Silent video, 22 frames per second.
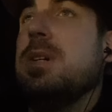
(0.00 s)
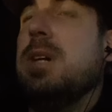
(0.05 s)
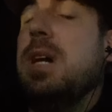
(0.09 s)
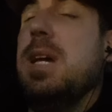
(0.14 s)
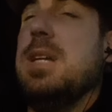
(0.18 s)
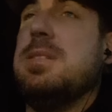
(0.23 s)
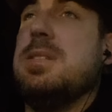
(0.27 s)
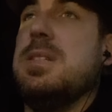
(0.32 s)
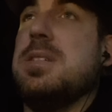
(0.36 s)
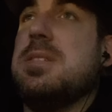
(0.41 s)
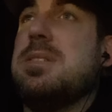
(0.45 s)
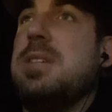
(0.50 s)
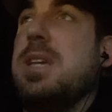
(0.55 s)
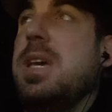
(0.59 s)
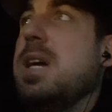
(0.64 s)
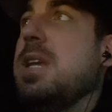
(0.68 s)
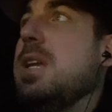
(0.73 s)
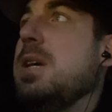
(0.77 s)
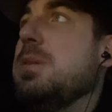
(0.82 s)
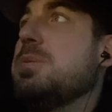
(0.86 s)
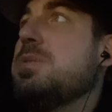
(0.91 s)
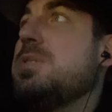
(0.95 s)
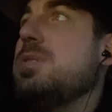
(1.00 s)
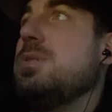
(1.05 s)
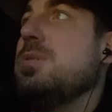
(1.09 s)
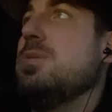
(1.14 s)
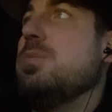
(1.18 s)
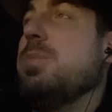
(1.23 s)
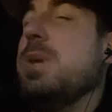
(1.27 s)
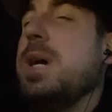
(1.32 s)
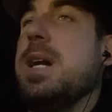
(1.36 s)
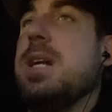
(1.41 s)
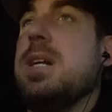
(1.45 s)
As I said, I'm
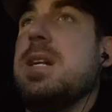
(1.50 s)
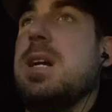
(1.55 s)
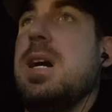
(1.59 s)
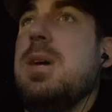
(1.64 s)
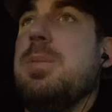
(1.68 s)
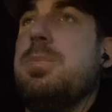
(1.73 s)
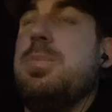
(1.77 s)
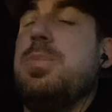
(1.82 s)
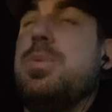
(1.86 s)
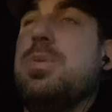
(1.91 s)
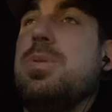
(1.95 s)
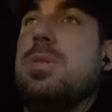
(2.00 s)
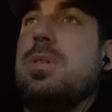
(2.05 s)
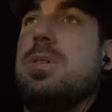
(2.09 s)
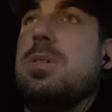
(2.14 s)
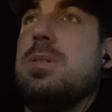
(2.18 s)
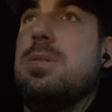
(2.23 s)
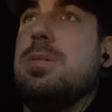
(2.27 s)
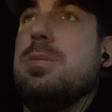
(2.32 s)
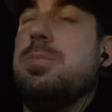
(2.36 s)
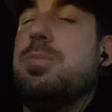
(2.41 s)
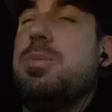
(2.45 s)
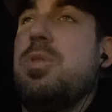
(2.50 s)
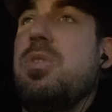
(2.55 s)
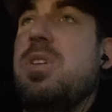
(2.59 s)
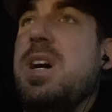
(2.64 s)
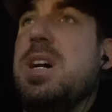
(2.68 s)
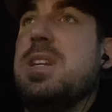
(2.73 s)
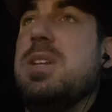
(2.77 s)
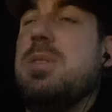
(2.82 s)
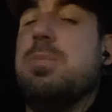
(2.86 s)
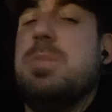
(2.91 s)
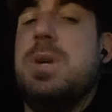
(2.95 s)
soon back up, I'm
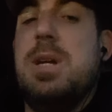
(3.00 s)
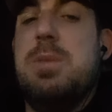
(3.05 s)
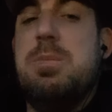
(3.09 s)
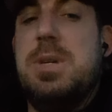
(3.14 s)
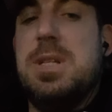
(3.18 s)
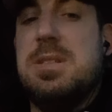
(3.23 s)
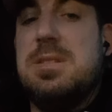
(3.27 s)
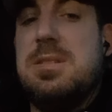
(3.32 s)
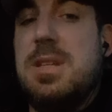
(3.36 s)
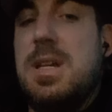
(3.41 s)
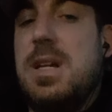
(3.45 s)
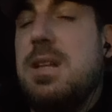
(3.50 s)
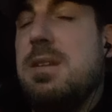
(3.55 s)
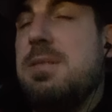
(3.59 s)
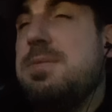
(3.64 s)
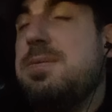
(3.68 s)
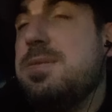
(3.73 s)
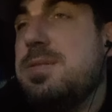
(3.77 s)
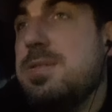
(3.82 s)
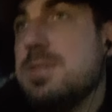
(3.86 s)
providing by myself.